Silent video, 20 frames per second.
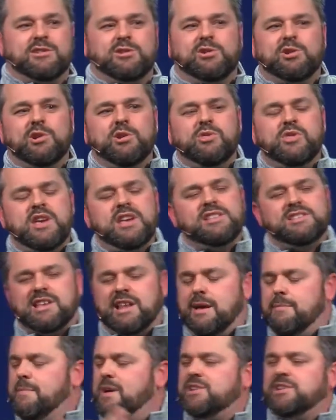the truth is,
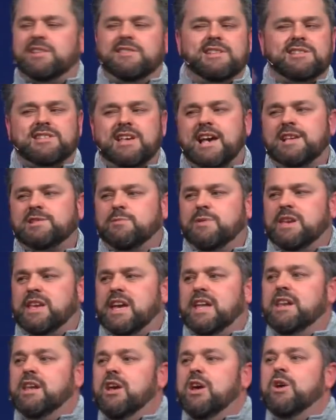and I mentioned this last
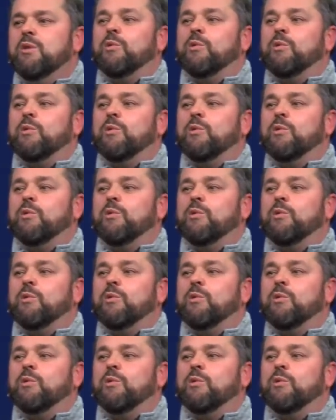weekend,